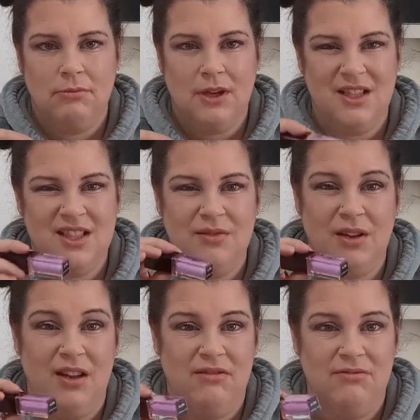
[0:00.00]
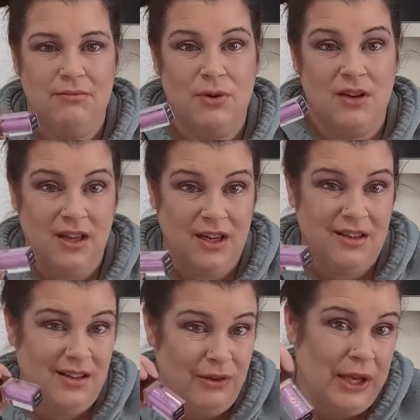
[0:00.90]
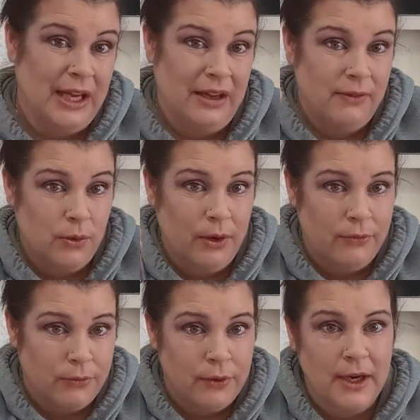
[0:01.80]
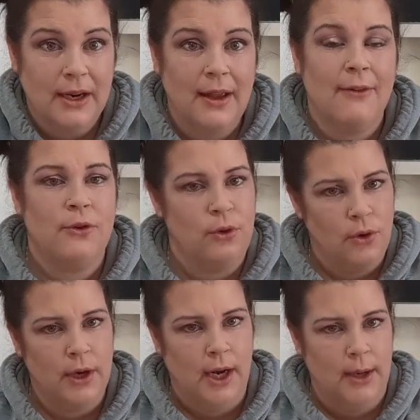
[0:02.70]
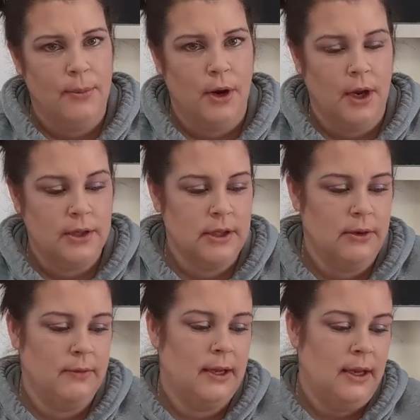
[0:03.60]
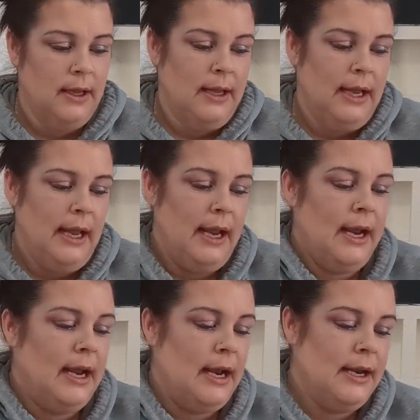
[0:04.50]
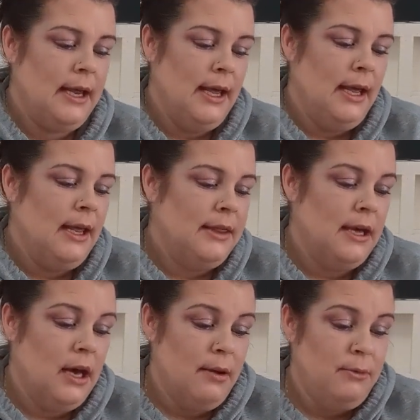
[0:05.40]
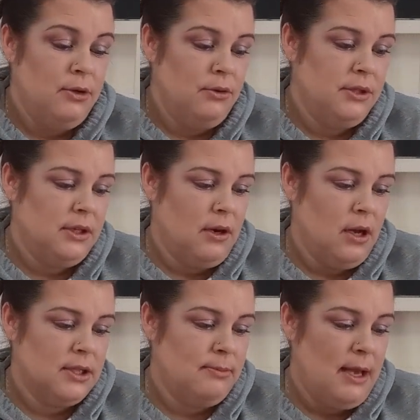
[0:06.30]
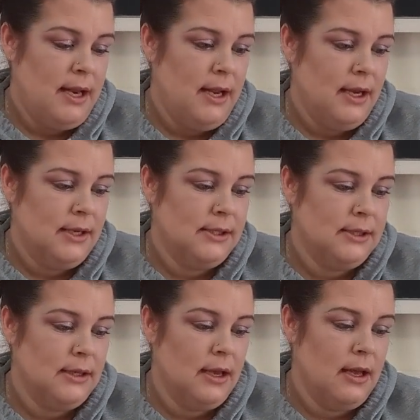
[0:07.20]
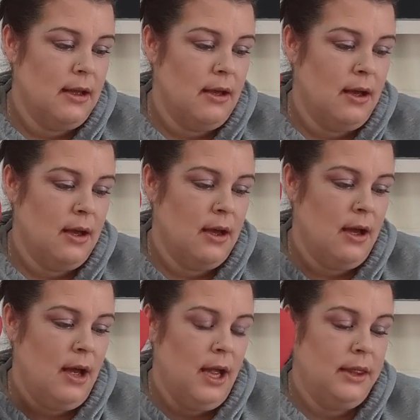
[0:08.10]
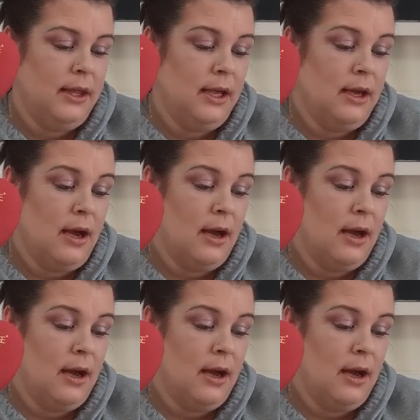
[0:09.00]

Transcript: I'd say more like you can't give it away for free if you don't get any product out of it. And the Amuse Cosmetics, I think